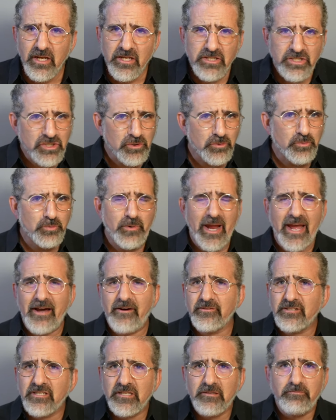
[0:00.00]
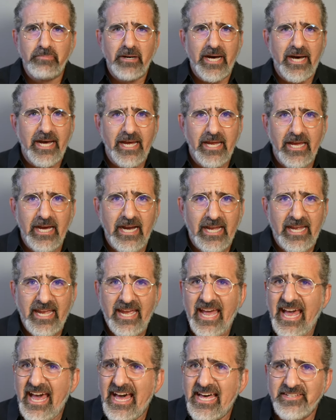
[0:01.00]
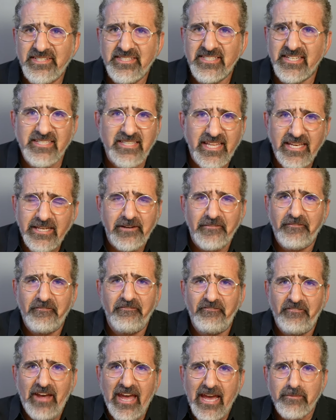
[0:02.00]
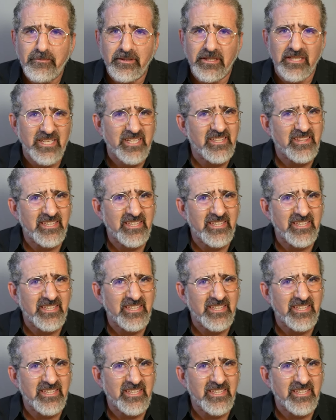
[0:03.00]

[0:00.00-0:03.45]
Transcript: surrounded by a cast that's like a family,